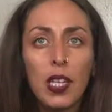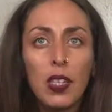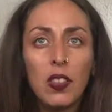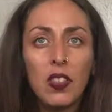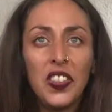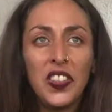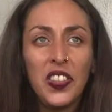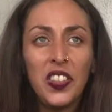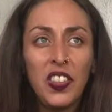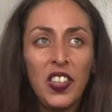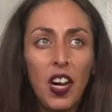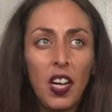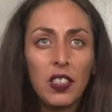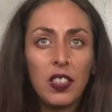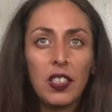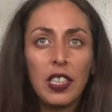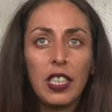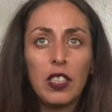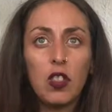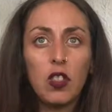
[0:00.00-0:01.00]
the not
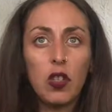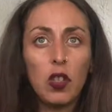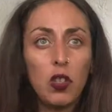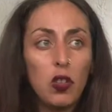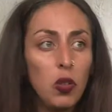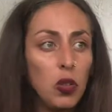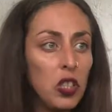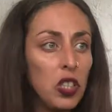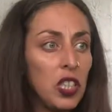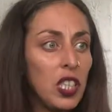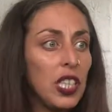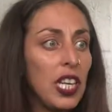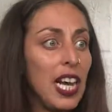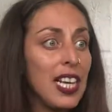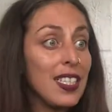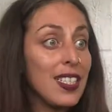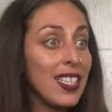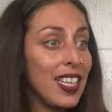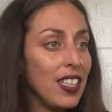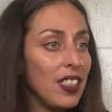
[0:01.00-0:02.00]

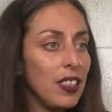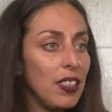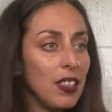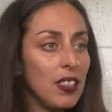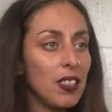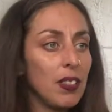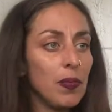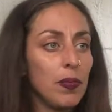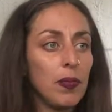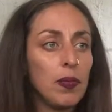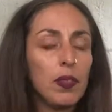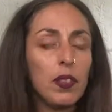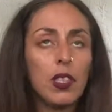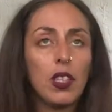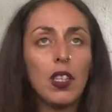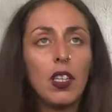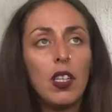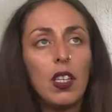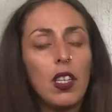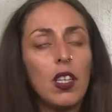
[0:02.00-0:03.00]
institutionalized dance.
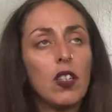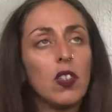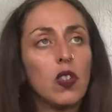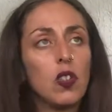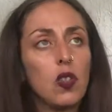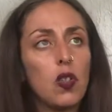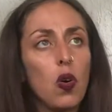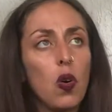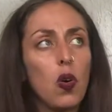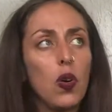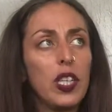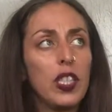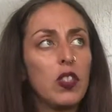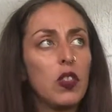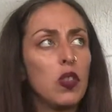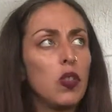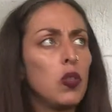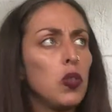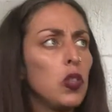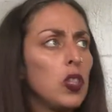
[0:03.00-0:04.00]
So
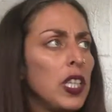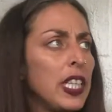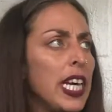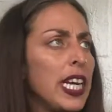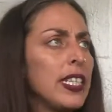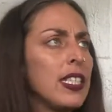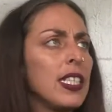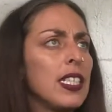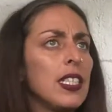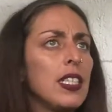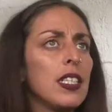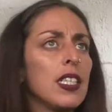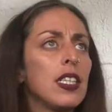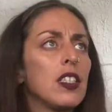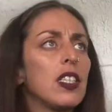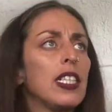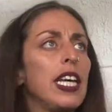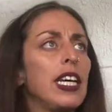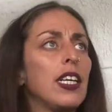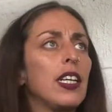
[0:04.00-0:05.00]
institutionalized in a
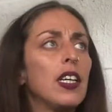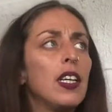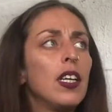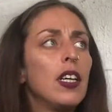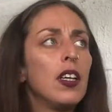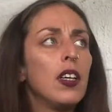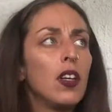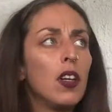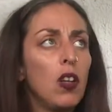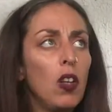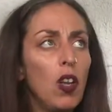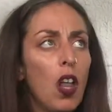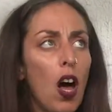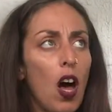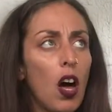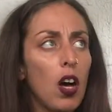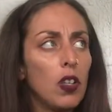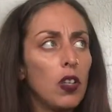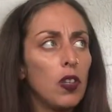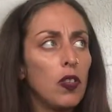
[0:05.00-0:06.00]
sense, like a
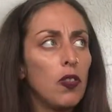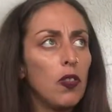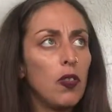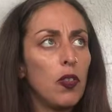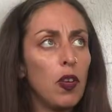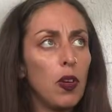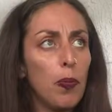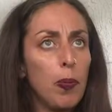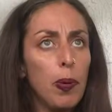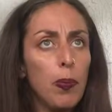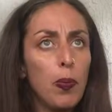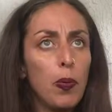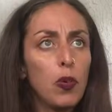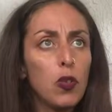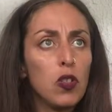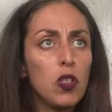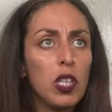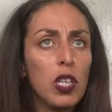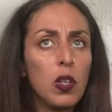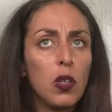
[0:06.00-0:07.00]
lot of people
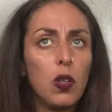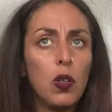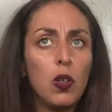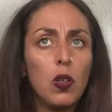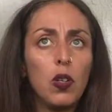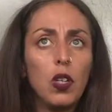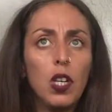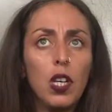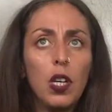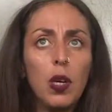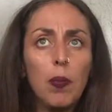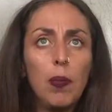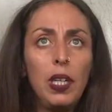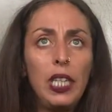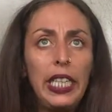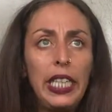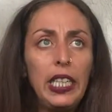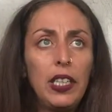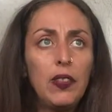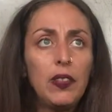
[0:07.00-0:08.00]
still
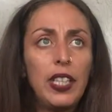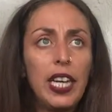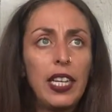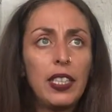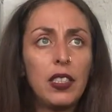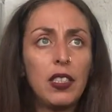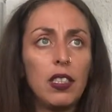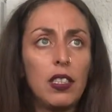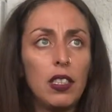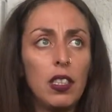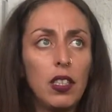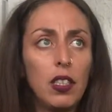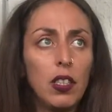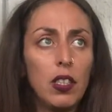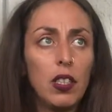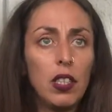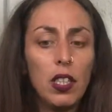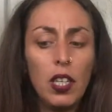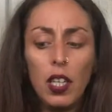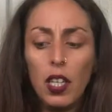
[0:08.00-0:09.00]
believe that
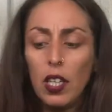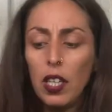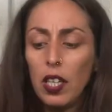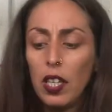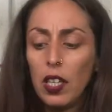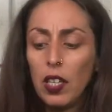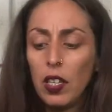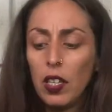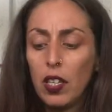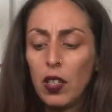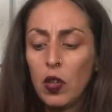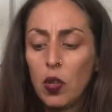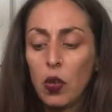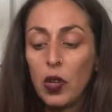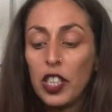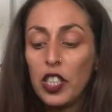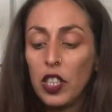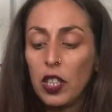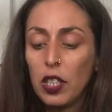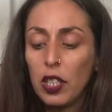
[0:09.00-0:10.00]
the
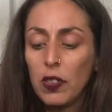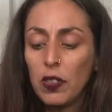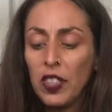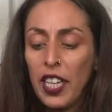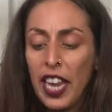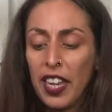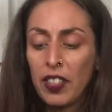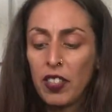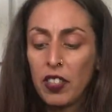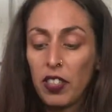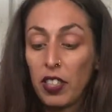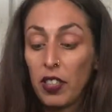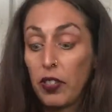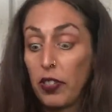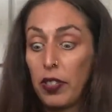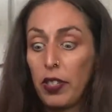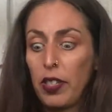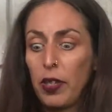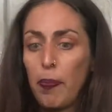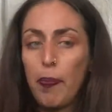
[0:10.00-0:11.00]
origin of dance is
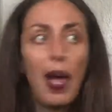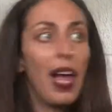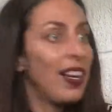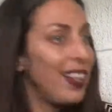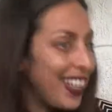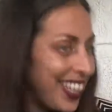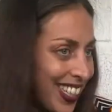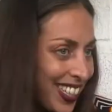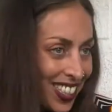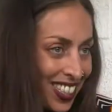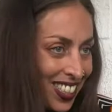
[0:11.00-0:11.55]
a ballet,